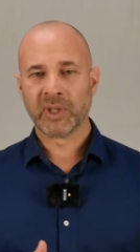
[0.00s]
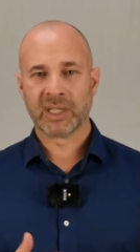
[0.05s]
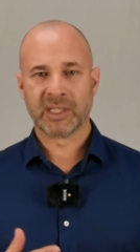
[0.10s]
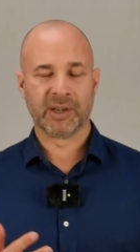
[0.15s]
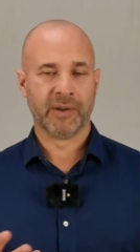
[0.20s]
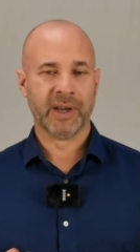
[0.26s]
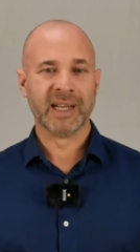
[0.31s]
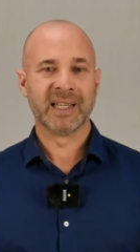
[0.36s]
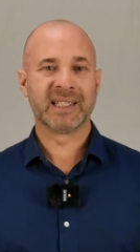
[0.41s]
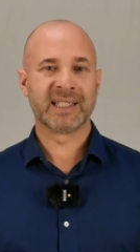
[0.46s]

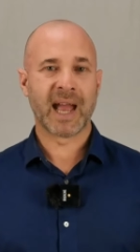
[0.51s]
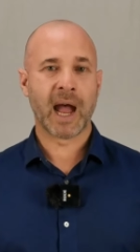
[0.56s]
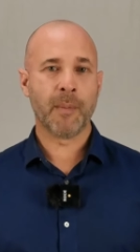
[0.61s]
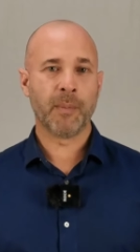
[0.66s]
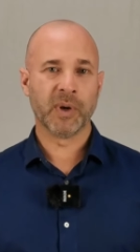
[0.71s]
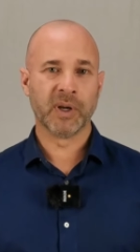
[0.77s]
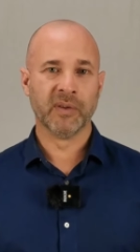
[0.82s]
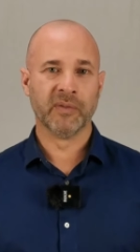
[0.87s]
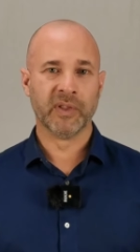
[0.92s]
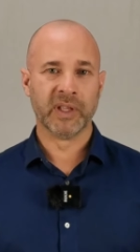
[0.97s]
So an
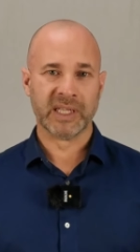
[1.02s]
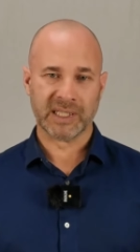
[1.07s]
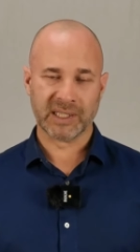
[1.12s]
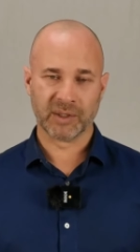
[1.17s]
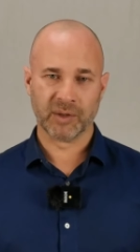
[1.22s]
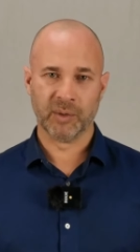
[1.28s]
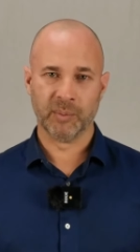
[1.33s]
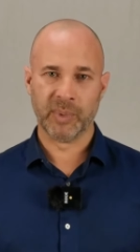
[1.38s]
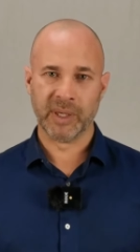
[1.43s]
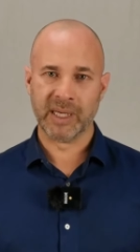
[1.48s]
example of this
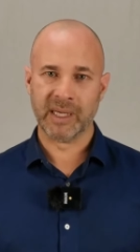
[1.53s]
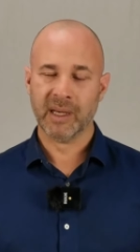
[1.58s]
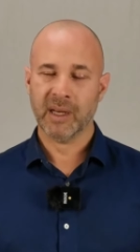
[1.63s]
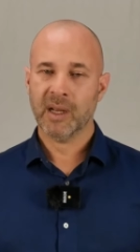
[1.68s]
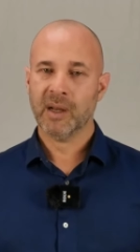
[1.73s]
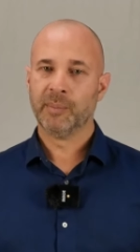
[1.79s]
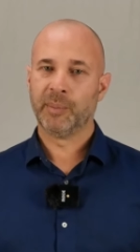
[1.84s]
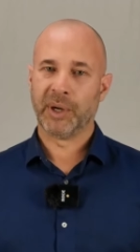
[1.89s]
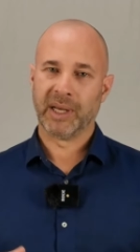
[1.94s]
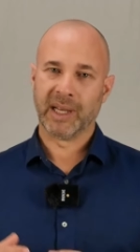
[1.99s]
could be
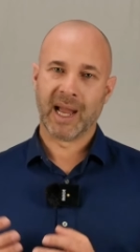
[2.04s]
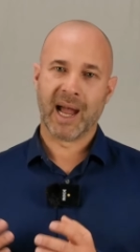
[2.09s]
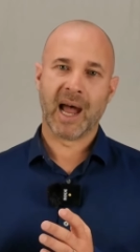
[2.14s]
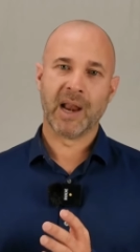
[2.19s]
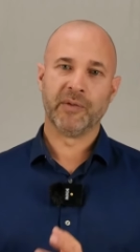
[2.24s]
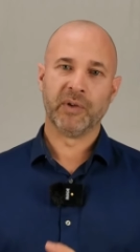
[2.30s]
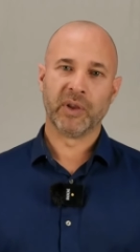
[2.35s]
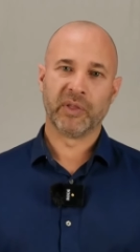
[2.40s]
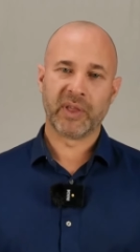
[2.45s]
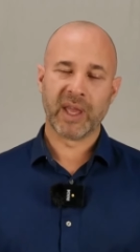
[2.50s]
putting
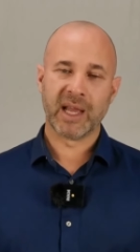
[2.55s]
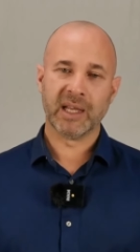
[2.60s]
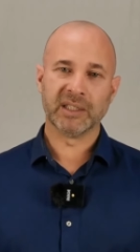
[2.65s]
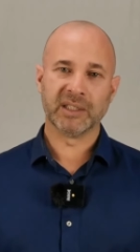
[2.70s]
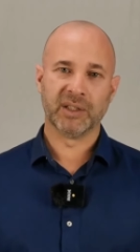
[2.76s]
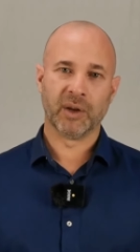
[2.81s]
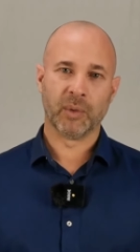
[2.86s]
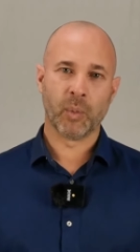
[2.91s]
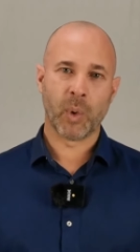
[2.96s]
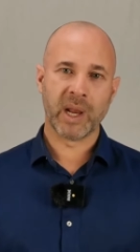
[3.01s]

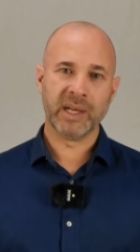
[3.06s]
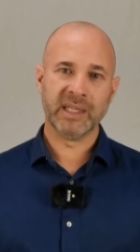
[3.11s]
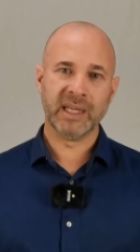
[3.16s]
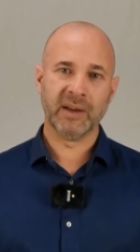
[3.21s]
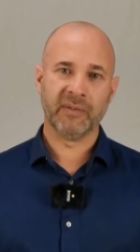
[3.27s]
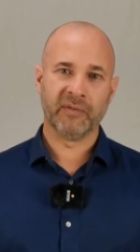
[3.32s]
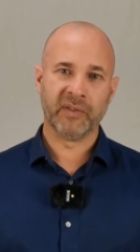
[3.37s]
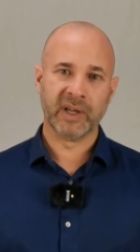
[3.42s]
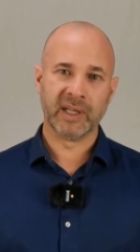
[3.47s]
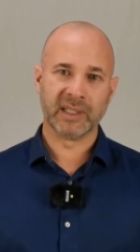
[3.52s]
100,000 on
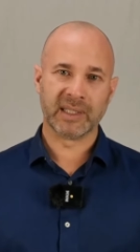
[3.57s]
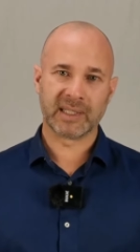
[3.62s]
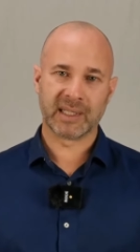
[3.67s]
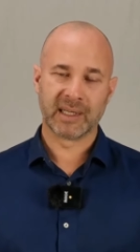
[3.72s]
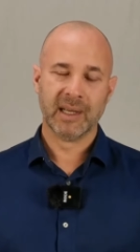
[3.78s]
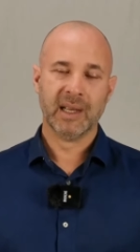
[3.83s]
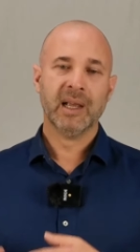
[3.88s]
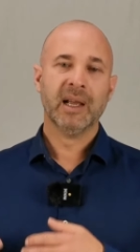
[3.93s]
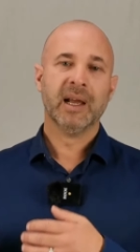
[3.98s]
1-year fixed,